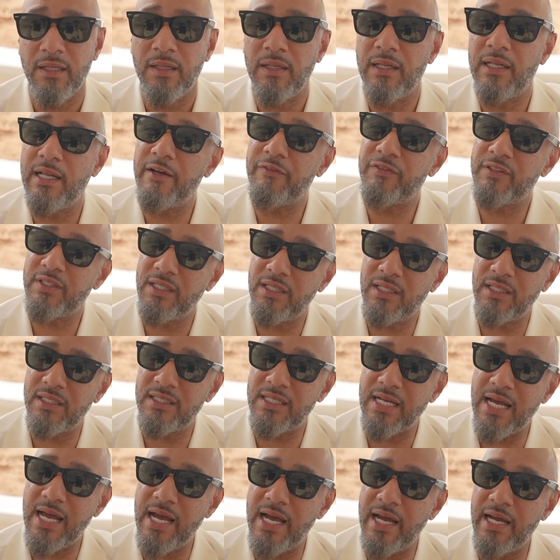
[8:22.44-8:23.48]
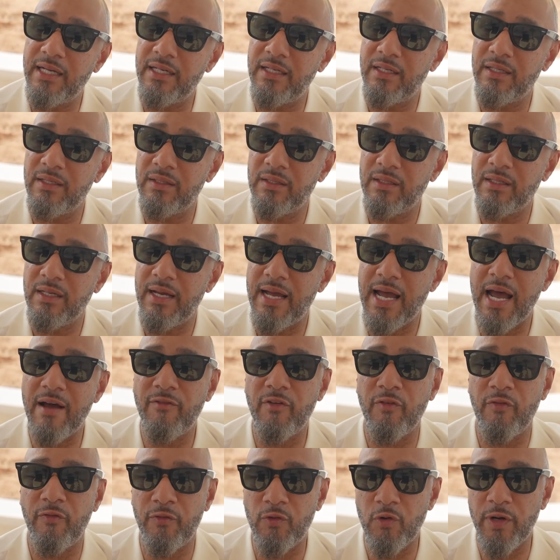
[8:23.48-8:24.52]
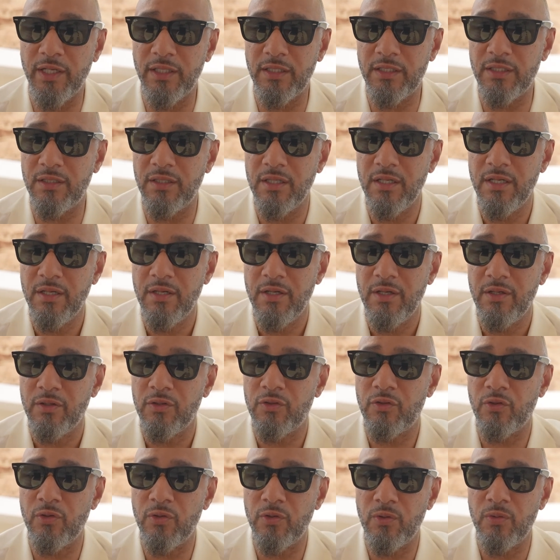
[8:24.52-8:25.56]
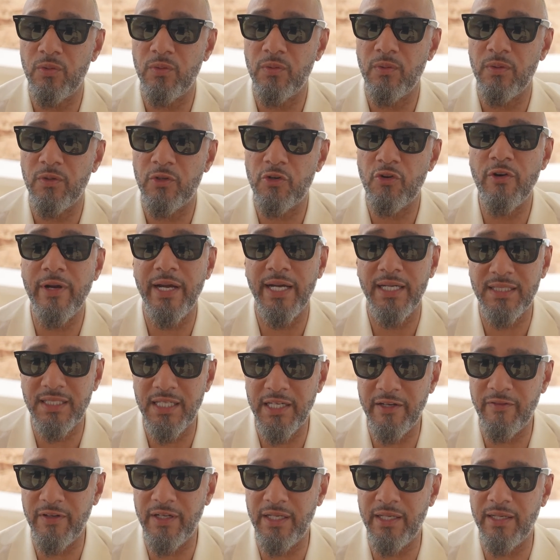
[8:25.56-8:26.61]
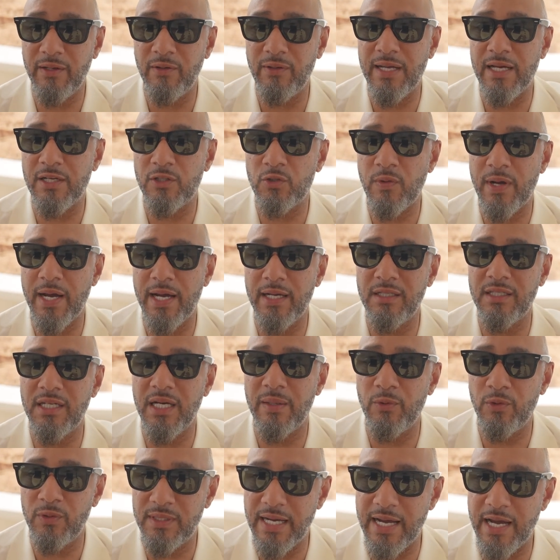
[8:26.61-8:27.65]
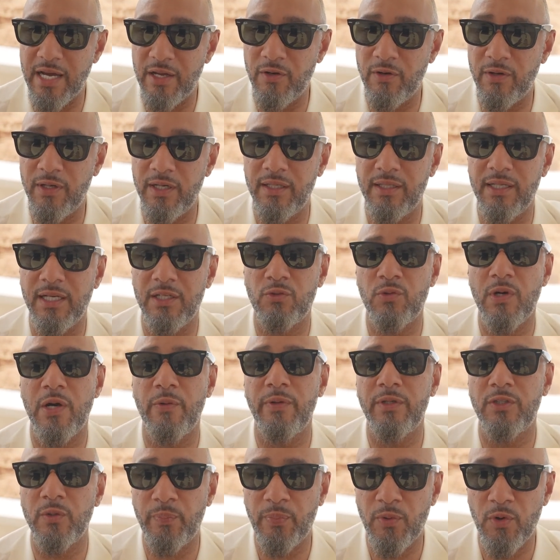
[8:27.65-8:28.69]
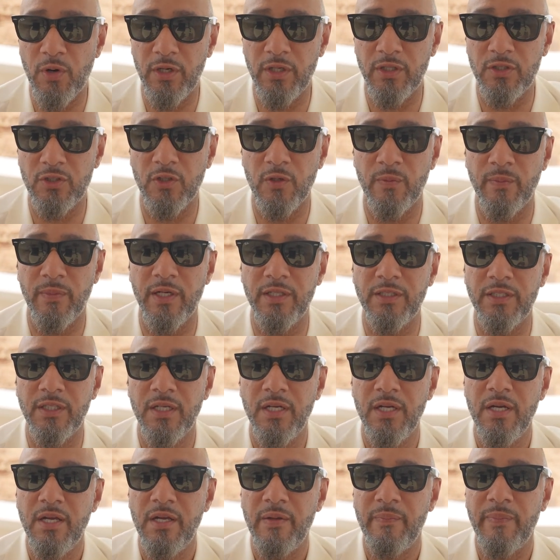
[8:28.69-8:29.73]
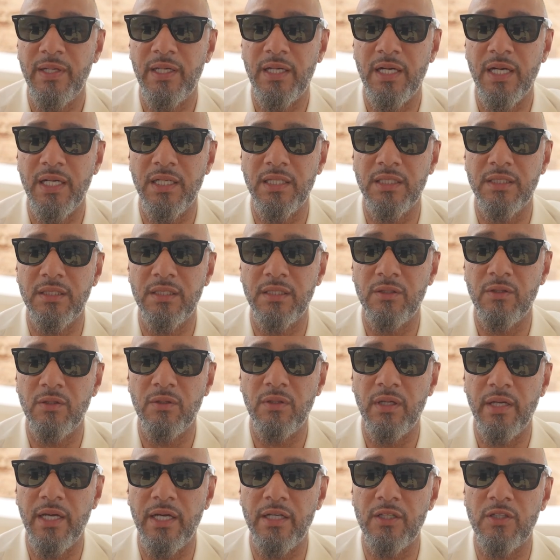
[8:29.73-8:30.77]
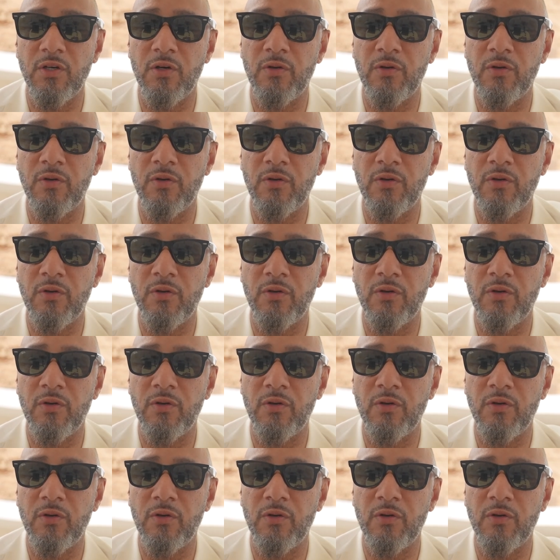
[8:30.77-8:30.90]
left to the side have a voice through creativity, and that's why I doubled down on it. That's why we support it so much, because it's